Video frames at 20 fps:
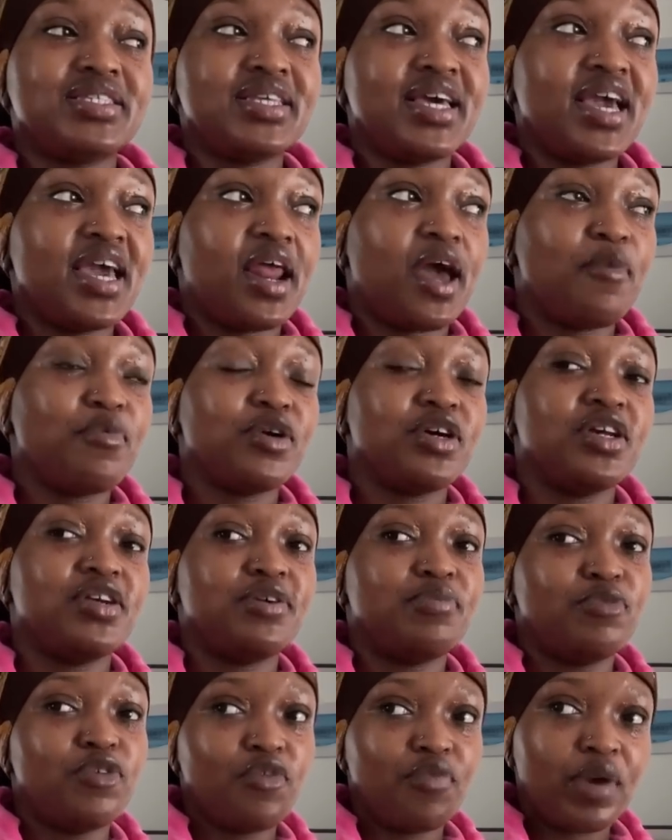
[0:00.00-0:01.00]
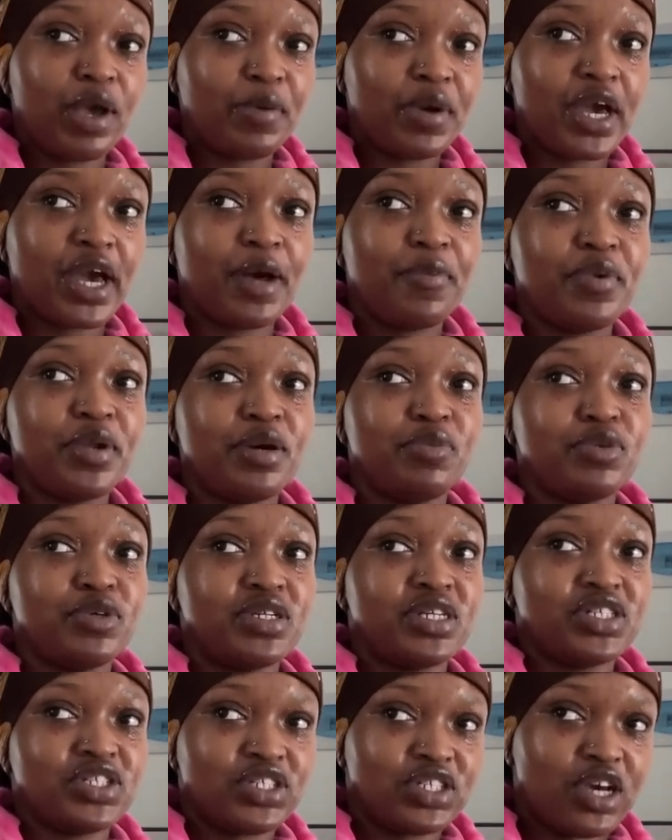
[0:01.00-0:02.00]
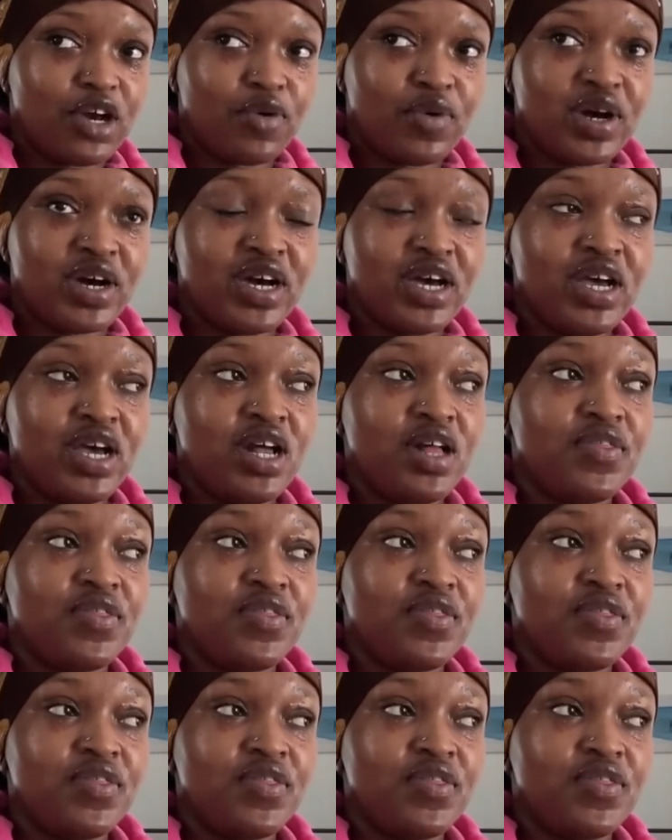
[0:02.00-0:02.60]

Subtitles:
said I'm gonna remove my makeup and I'm gonna shower.